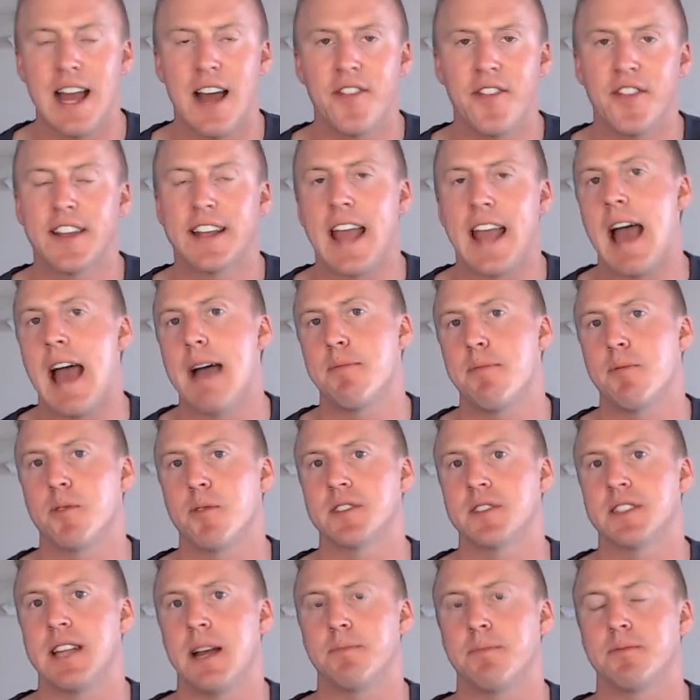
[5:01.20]
on the GABA
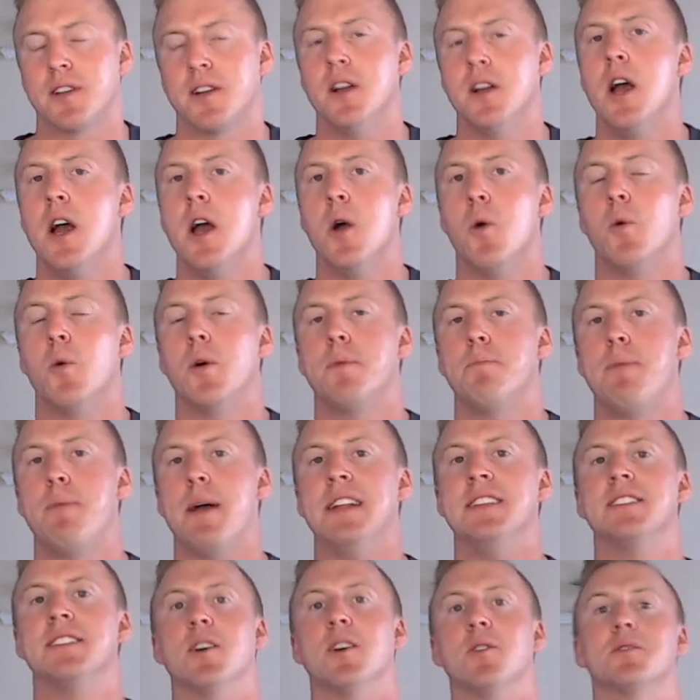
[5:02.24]
receptor with
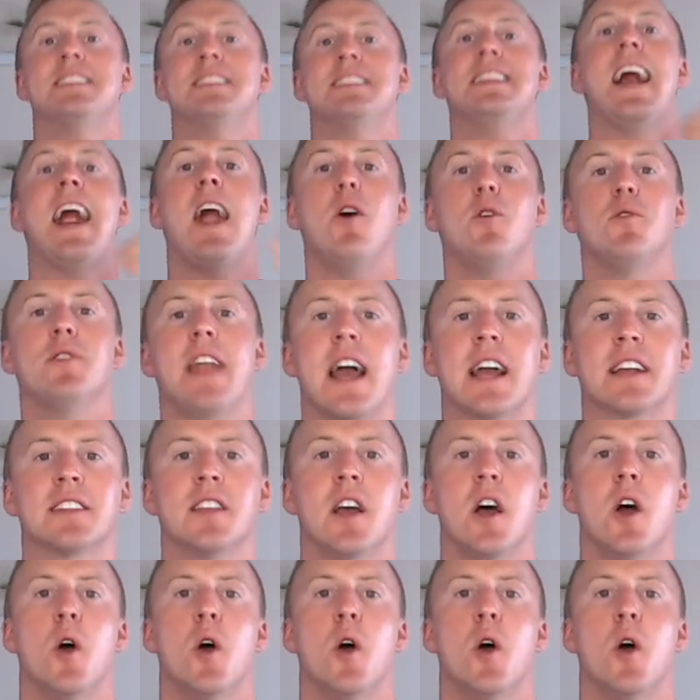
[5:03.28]
benzos. Now next,